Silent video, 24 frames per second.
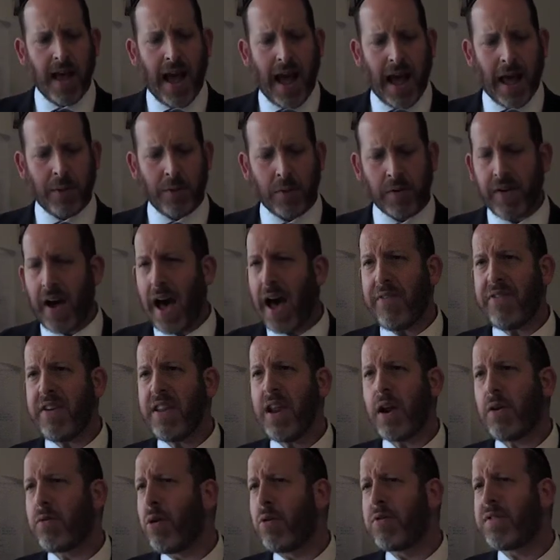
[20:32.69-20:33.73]
And Rav
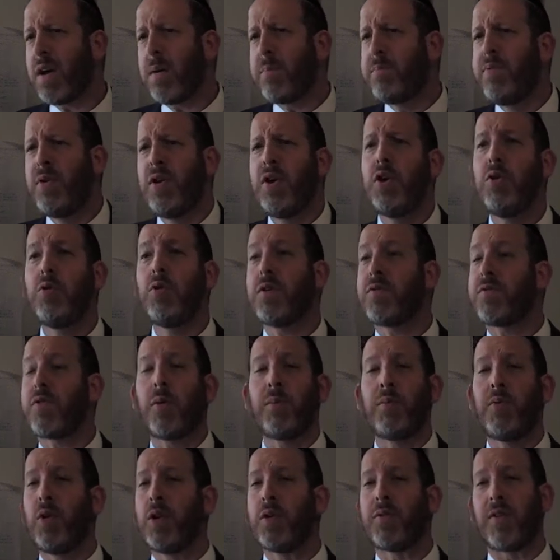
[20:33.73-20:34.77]
Aviner wrote a beautiful,
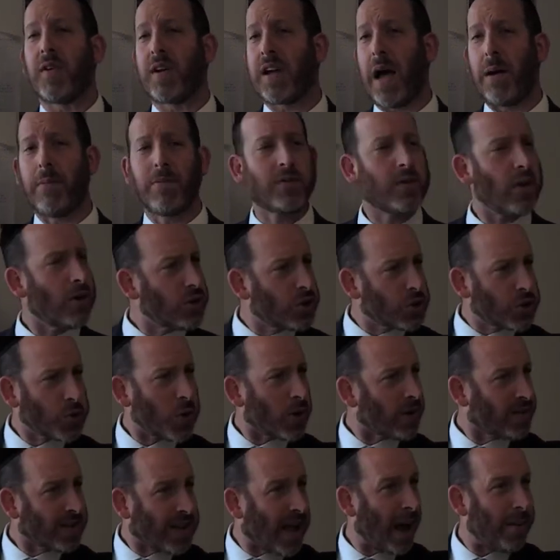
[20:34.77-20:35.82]
beautiful commentary, a
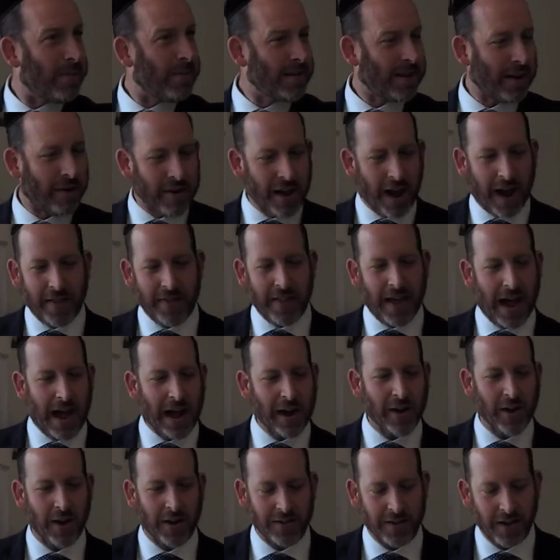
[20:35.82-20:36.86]
short commentary on the
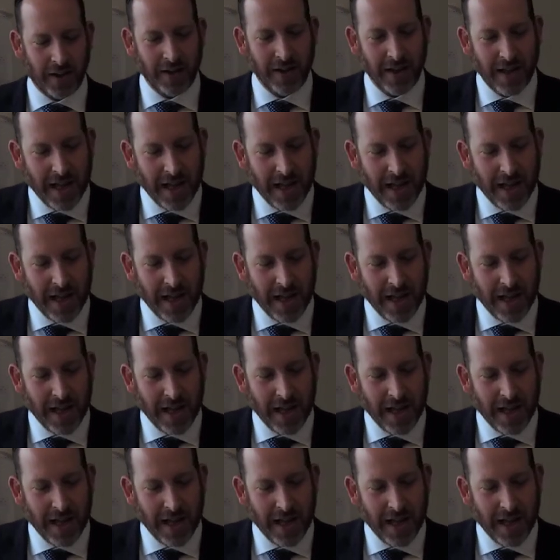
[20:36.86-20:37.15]
Haggadah.